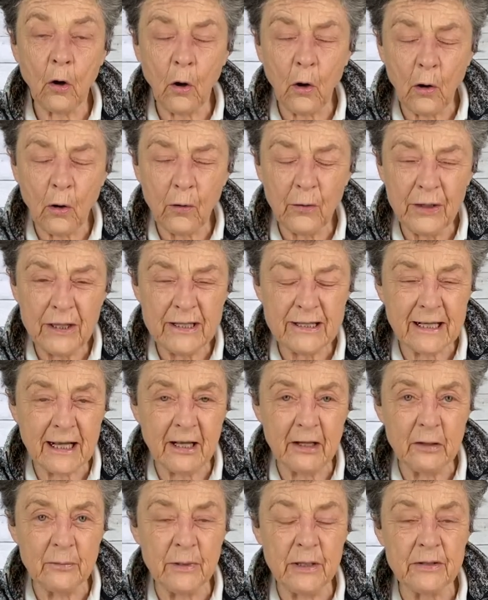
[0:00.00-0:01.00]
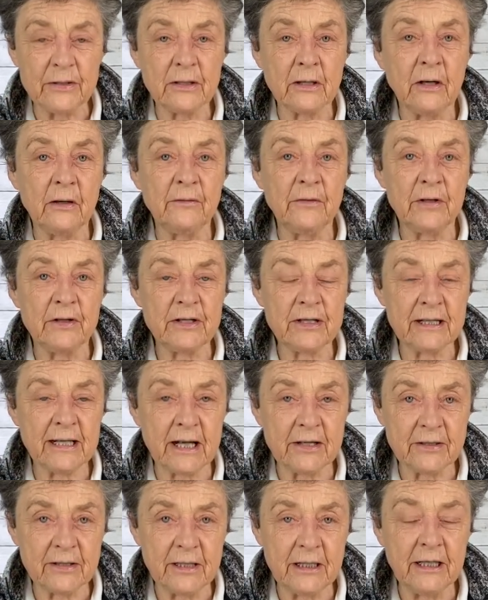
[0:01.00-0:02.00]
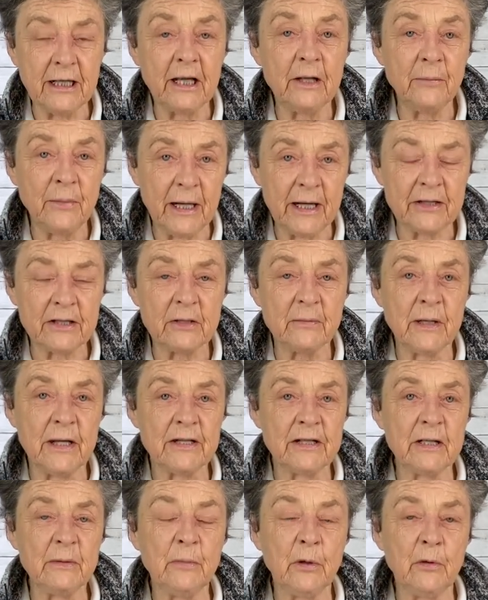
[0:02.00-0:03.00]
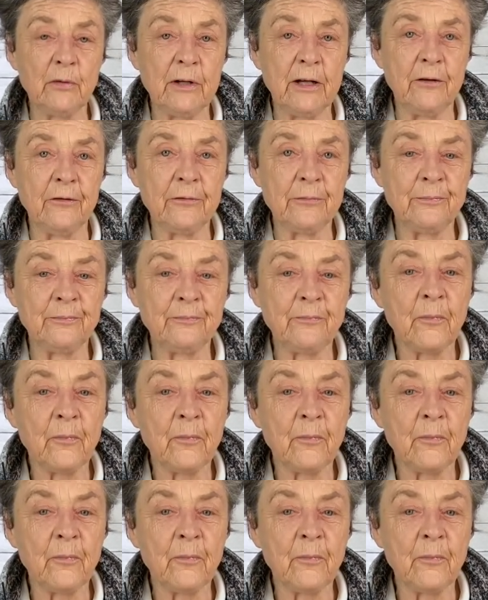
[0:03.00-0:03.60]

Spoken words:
all these elements of assessing and maximizing bone health.